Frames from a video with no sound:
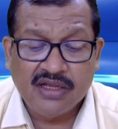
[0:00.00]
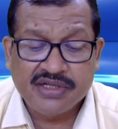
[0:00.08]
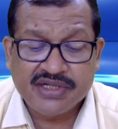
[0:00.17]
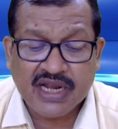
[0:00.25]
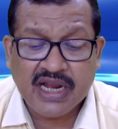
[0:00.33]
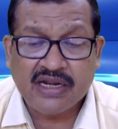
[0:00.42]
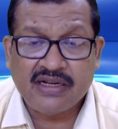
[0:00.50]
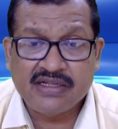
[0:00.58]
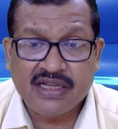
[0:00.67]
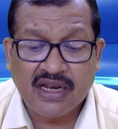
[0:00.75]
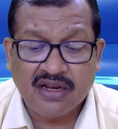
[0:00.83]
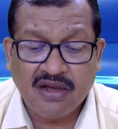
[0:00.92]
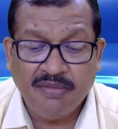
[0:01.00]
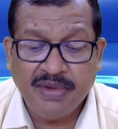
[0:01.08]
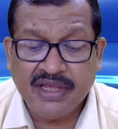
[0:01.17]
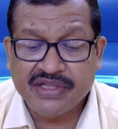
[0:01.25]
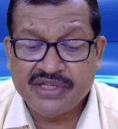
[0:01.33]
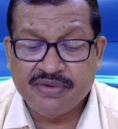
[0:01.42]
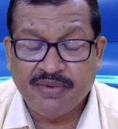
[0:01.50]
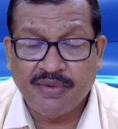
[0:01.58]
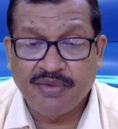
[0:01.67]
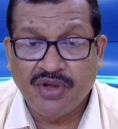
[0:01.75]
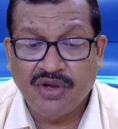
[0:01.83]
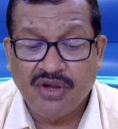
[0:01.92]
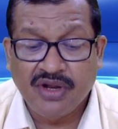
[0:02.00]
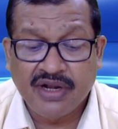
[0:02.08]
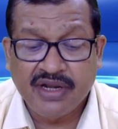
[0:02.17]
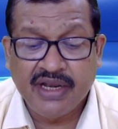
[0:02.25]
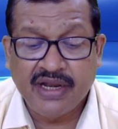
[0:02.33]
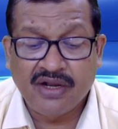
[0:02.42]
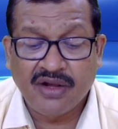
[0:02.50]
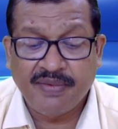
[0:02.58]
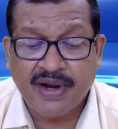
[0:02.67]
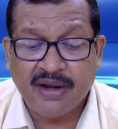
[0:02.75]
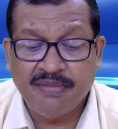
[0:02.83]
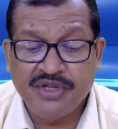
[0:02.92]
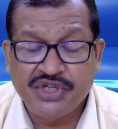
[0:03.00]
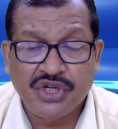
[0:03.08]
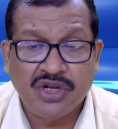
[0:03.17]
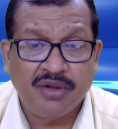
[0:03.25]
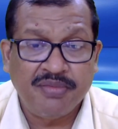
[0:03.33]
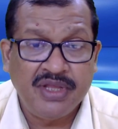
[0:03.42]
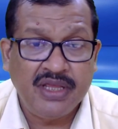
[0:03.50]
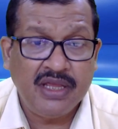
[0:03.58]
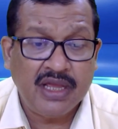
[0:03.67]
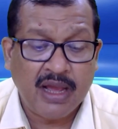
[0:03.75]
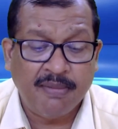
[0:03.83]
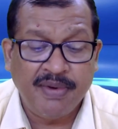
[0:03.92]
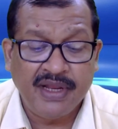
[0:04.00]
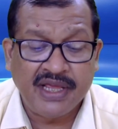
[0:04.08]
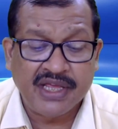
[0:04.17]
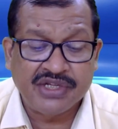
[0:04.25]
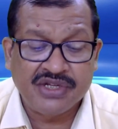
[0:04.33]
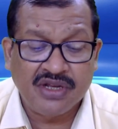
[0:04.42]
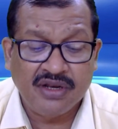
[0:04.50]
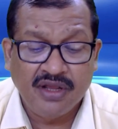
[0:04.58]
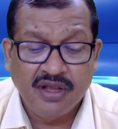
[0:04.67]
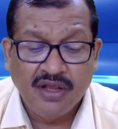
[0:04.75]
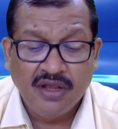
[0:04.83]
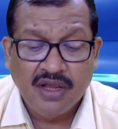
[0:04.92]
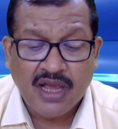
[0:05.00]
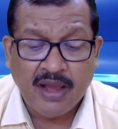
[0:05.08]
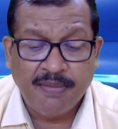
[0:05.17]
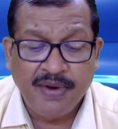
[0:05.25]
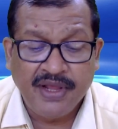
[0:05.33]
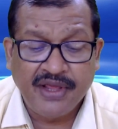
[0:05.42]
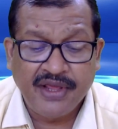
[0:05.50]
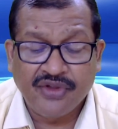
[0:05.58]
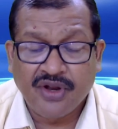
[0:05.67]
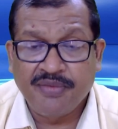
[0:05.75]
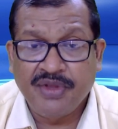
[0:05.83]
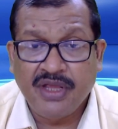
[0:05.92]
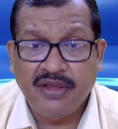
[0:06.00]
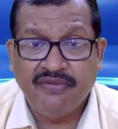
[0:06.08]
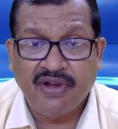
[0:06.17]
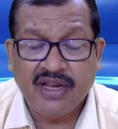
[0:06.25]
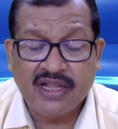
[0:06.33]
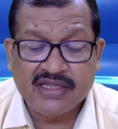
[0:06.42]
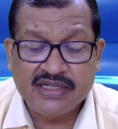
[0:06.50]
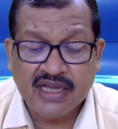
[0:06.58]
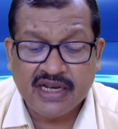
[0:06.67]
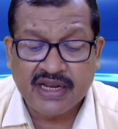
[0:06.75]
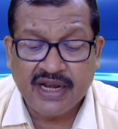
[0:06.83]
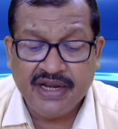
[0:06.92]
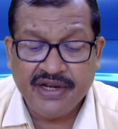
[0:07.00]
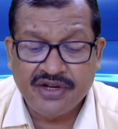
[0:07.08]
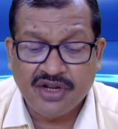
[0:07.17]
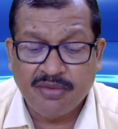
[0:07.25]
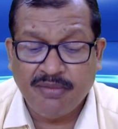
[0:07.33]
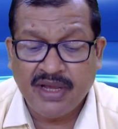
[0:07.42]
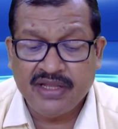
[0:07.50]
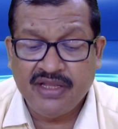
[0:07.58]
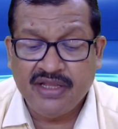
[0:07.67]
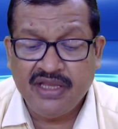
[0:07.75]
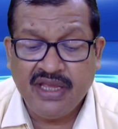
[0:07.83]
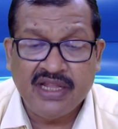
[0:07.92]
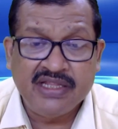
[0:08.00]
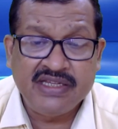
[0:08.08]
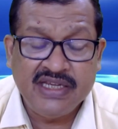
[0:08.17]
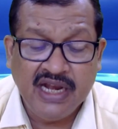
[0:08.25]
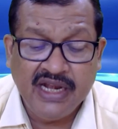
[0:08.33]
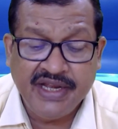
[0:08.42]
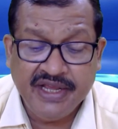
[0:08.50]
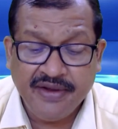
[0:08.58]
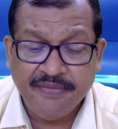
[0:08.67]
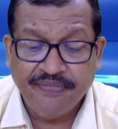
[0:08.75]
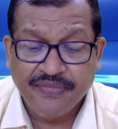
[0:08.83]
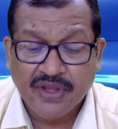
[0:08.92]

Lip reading: shall commence on the date of admission of the application of the financial creditor by the NCLT.